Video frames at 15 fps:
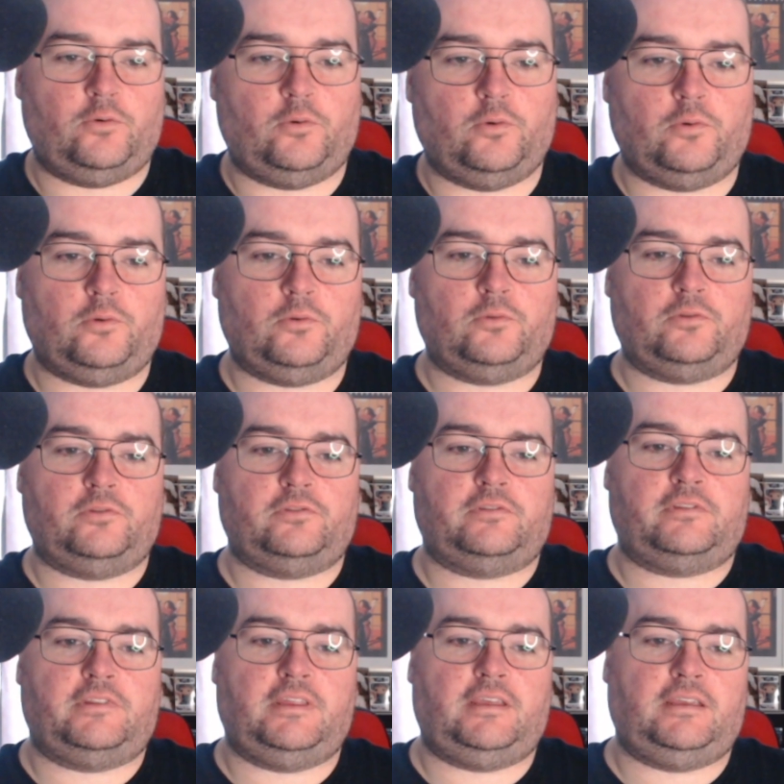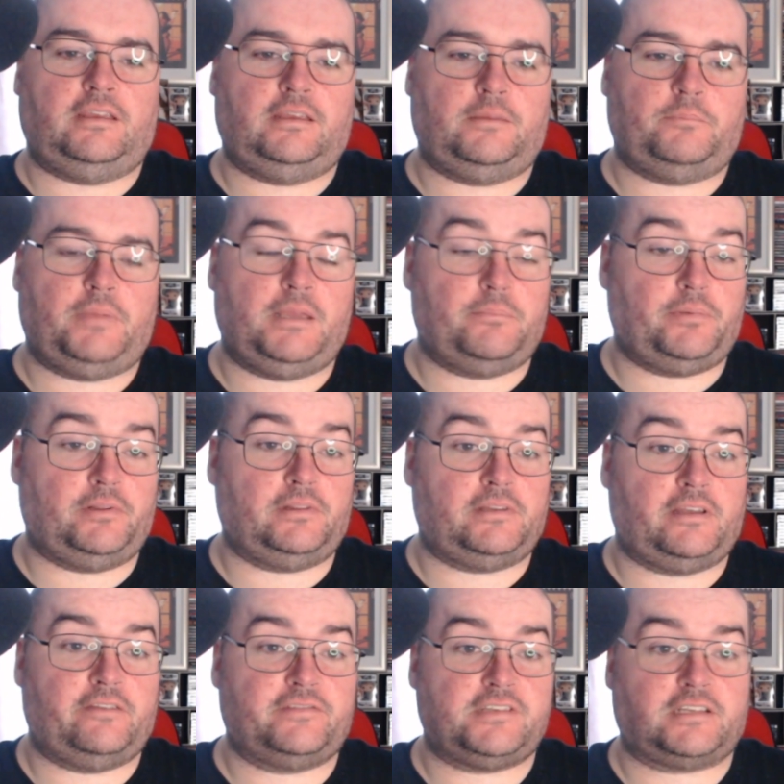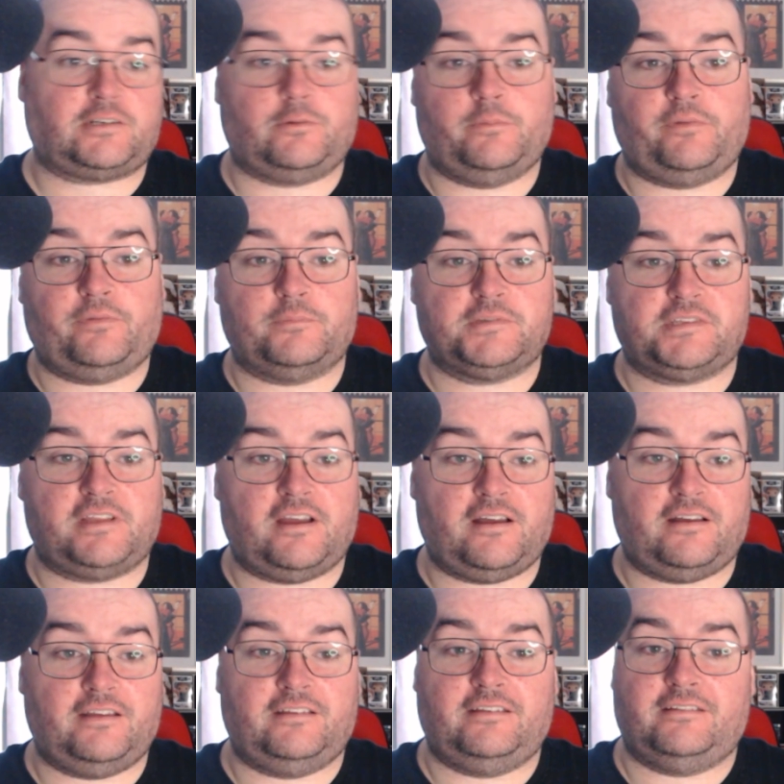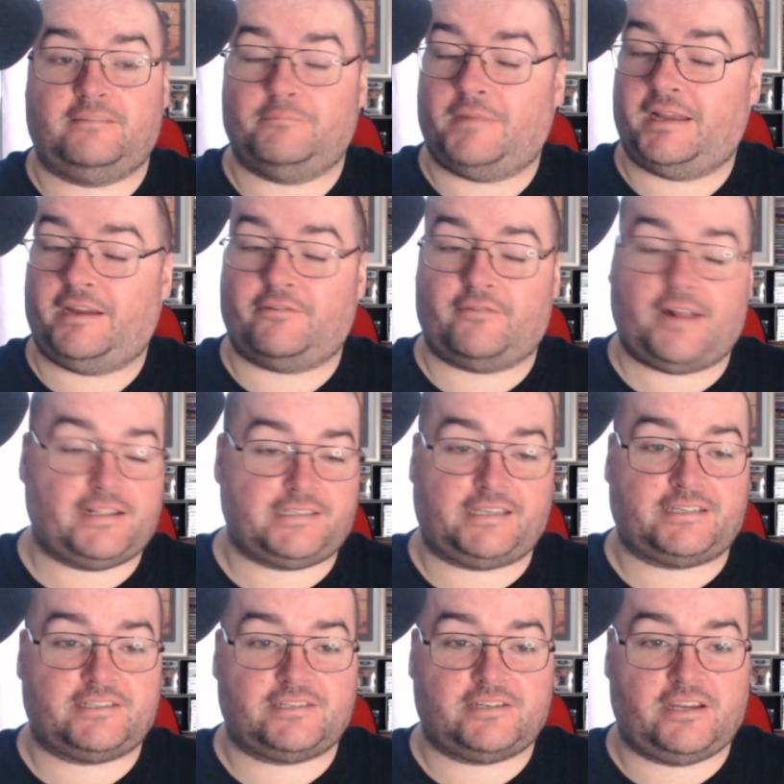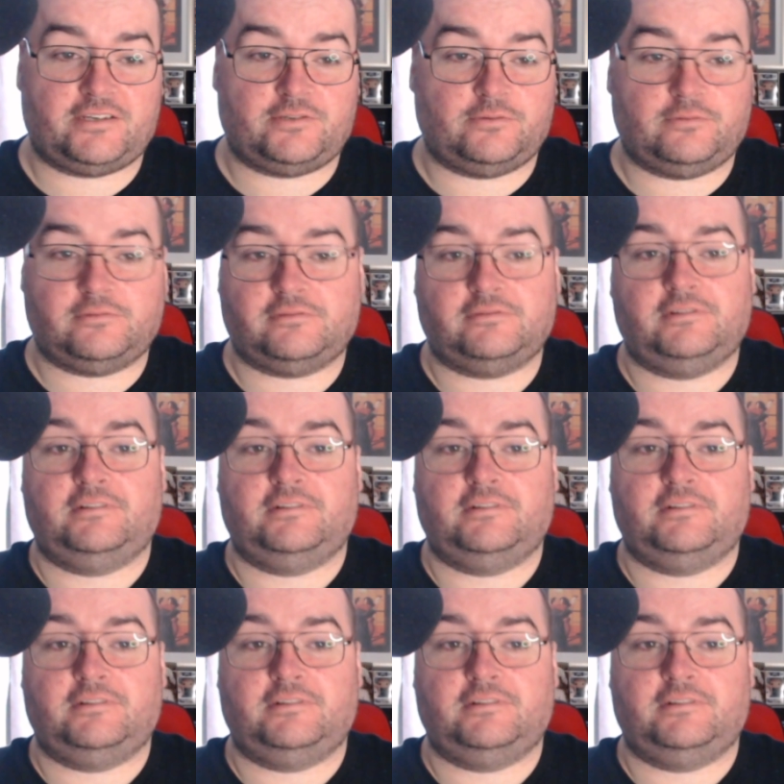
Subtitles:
All the people that have stuck with me from the start, my erratic schedule,